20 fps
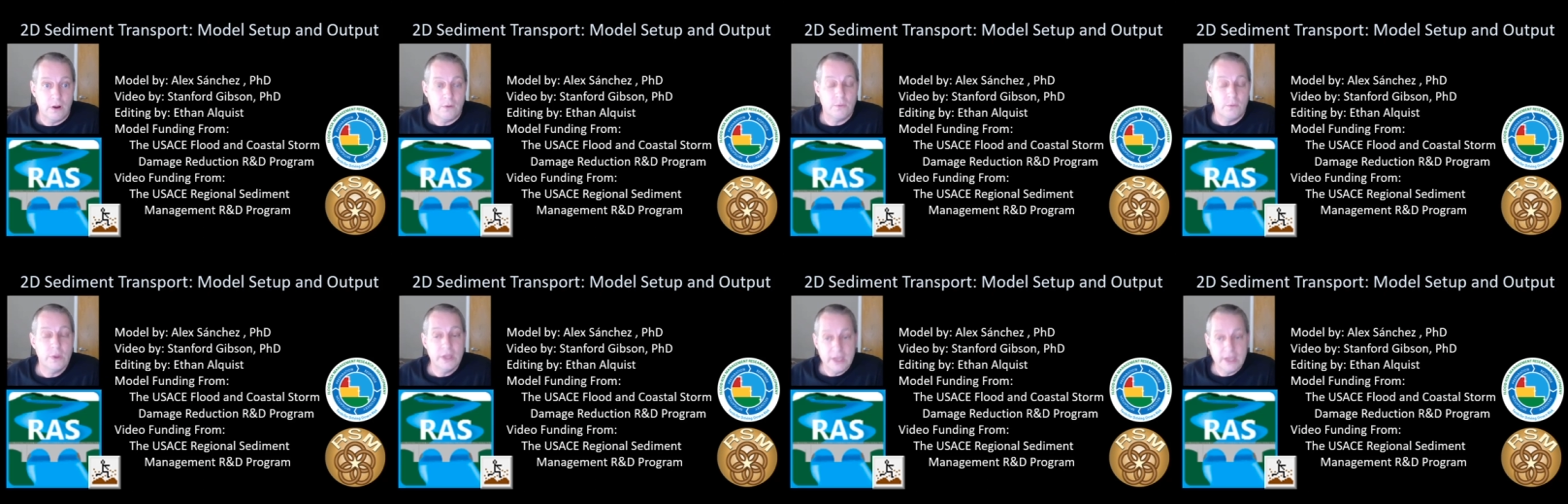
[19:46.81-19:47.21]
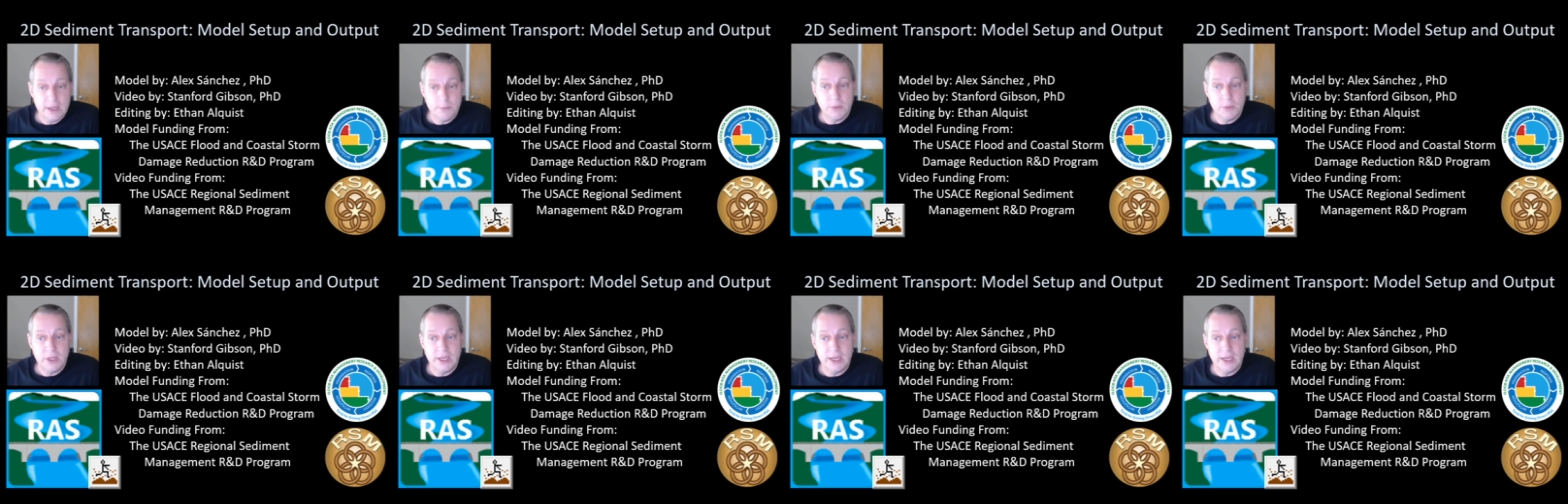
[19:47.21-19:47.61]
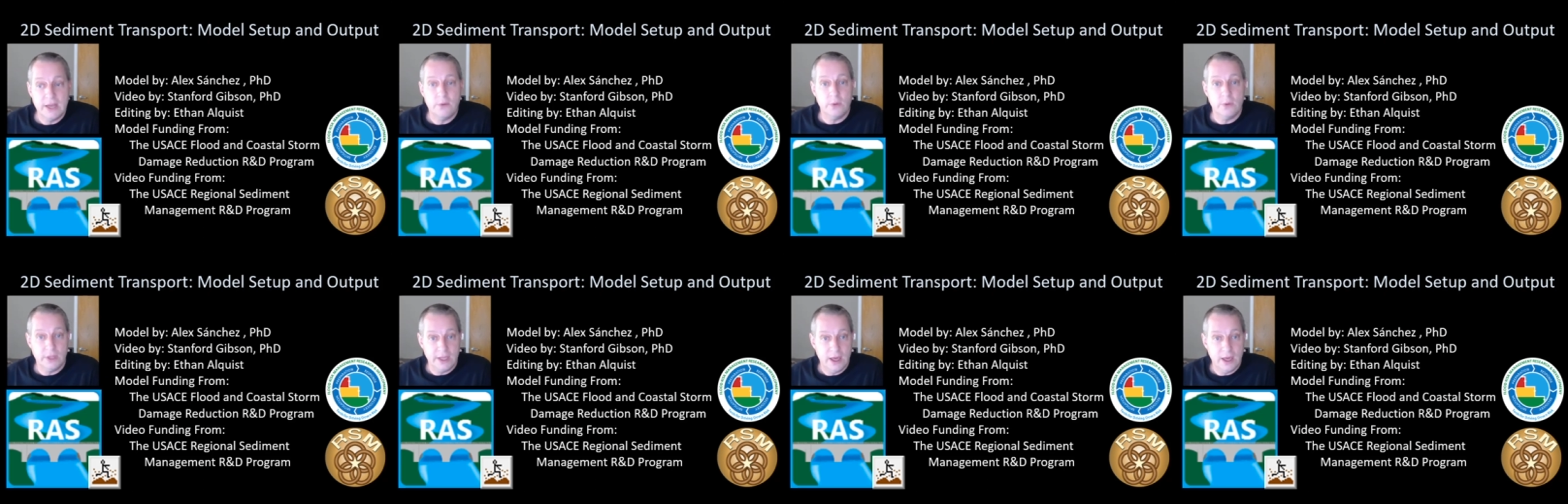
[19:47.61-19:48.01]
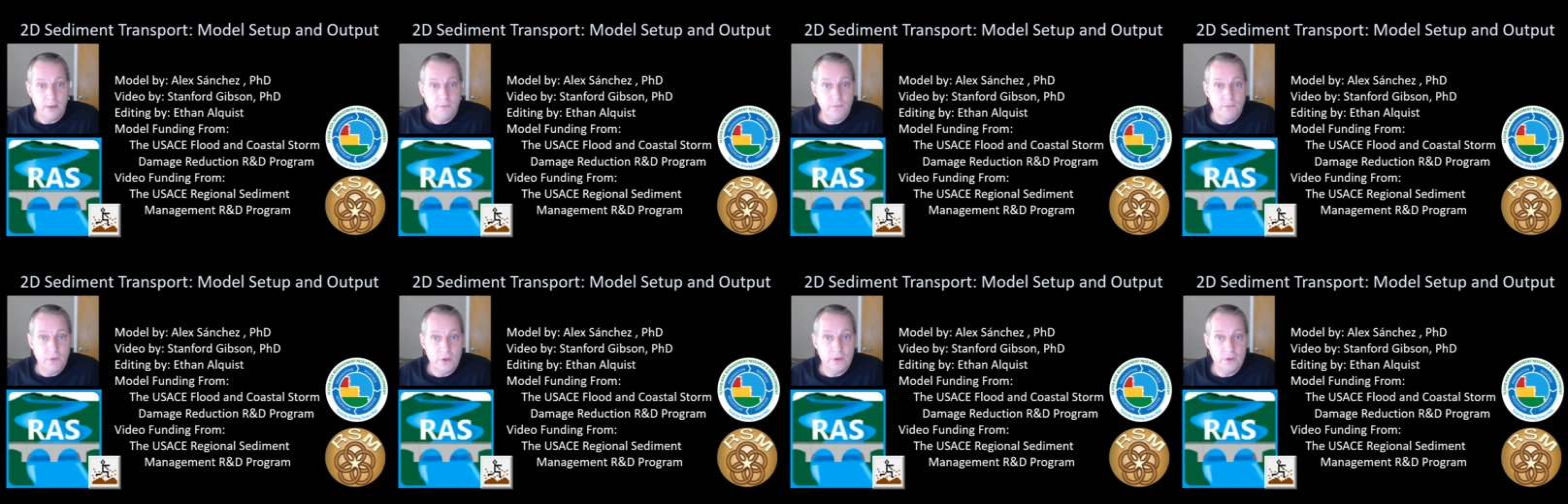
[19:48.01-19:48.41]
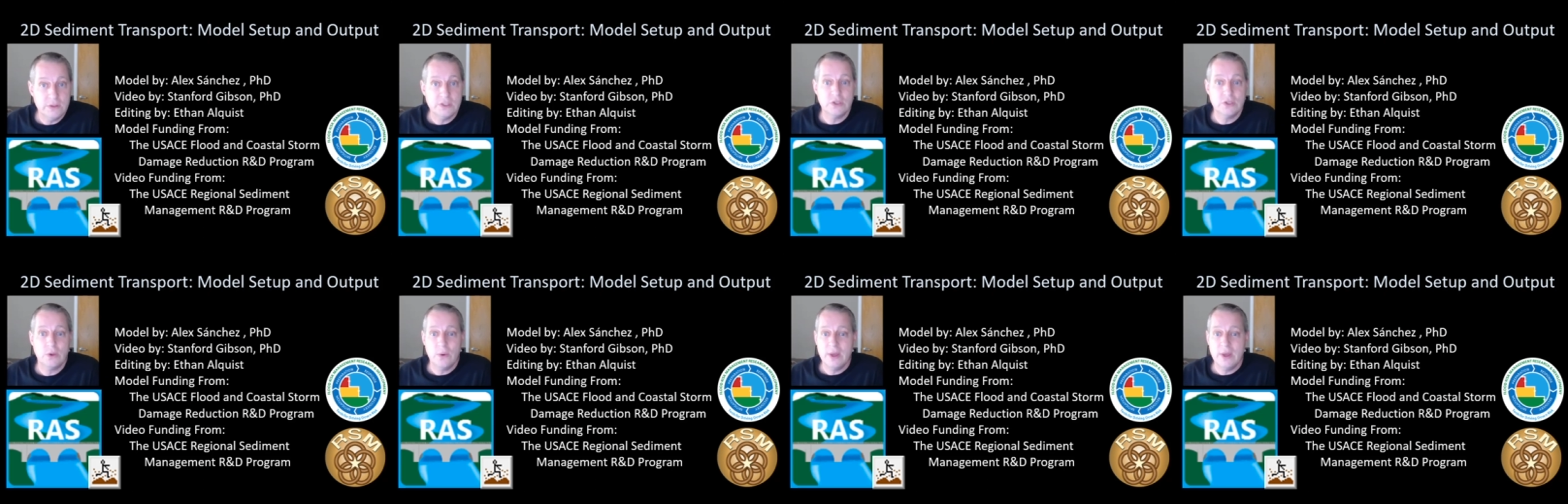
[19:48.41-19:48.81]
really complete and really helpful,
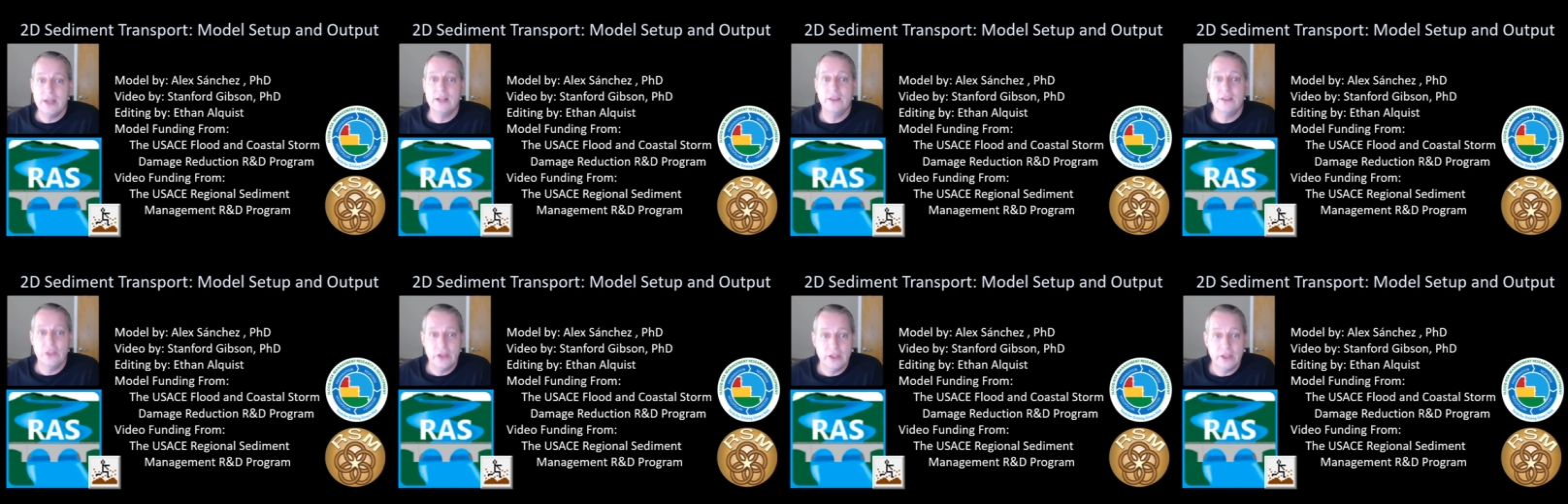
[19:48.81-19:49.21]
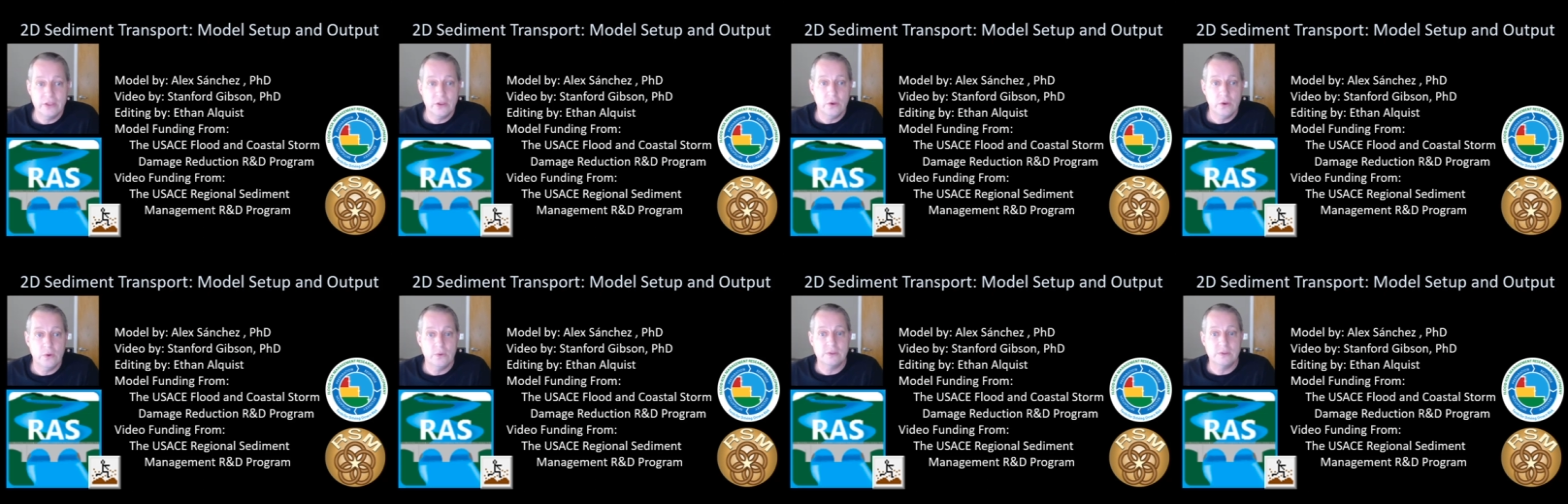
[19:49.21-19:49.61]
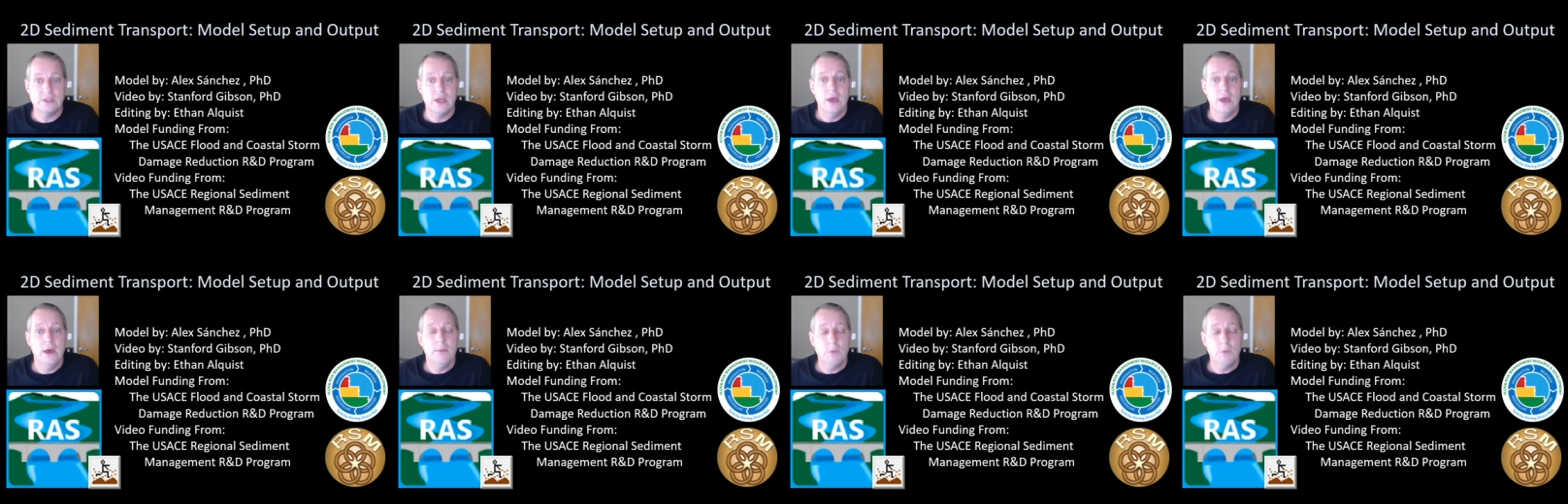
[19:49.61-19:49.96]
so go ahead and look at those.